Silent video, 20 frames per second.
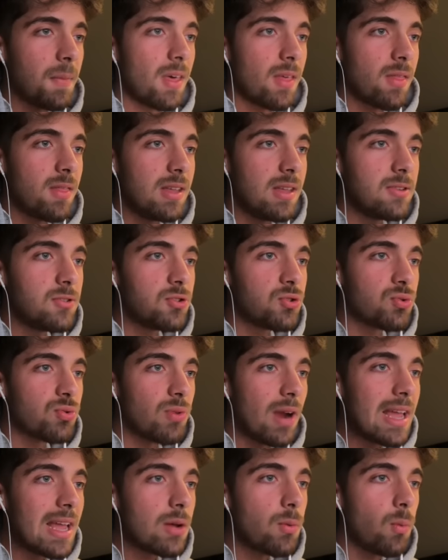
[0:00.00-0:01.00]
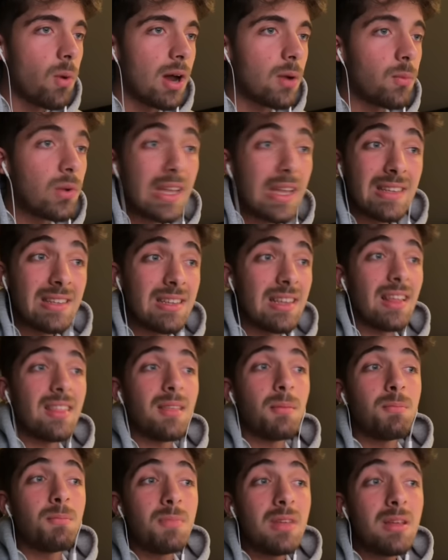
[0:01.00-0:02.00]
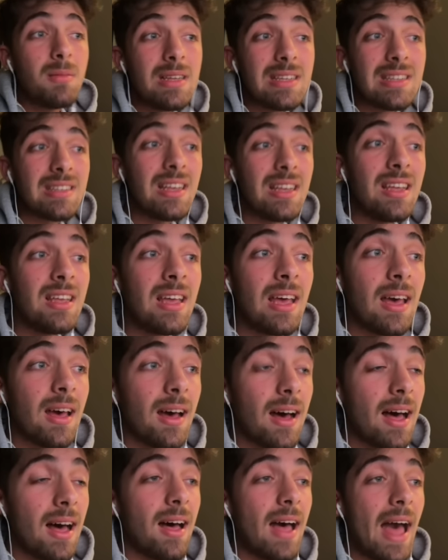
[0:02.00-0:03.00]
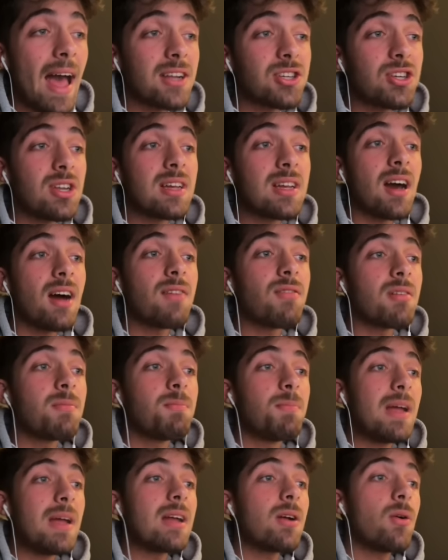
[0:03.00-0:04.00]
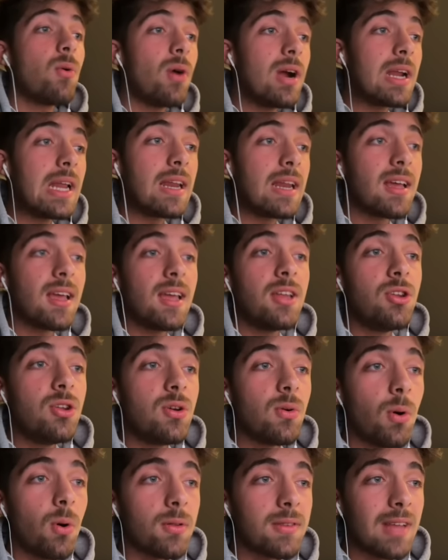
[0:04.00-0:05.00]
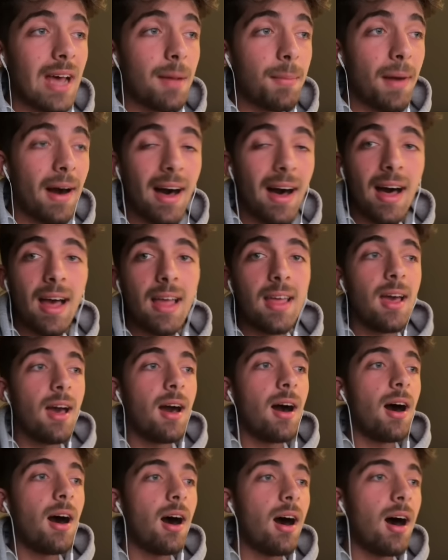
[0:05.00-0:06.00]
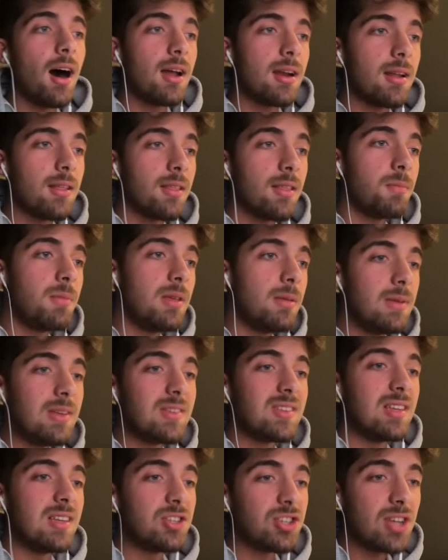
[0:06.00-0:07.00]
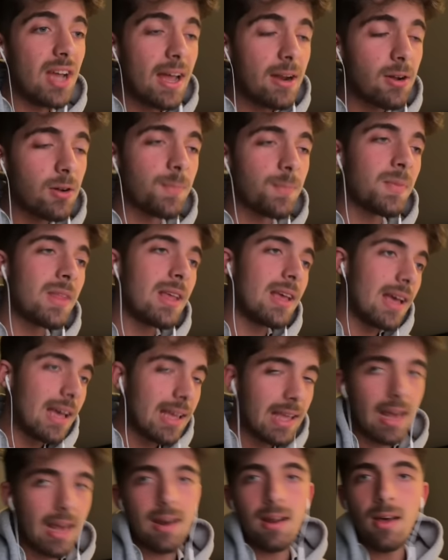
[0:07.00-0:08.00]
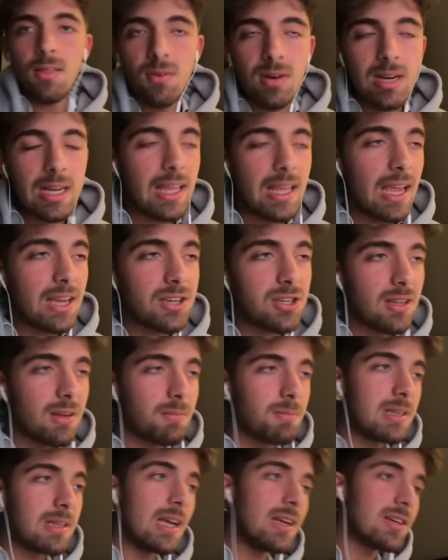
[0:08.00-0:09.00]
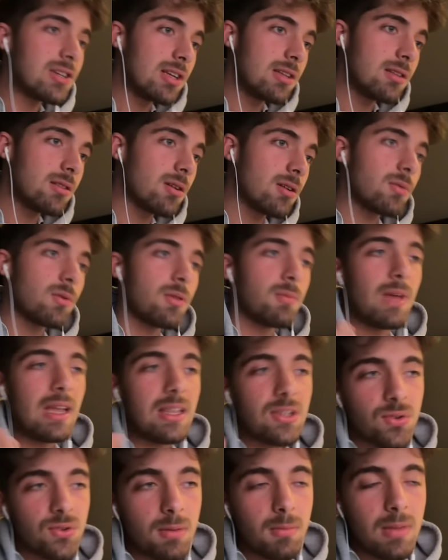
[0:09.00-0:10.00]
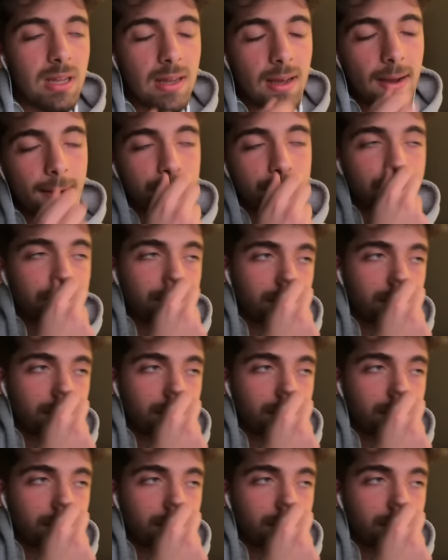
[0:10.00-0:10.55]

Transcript: the Drake one. We can see that the BBC actually covered Bitcoin hitting a new all-time high on the BBC channel. Again, another indication that potentially, look, with mainstream media,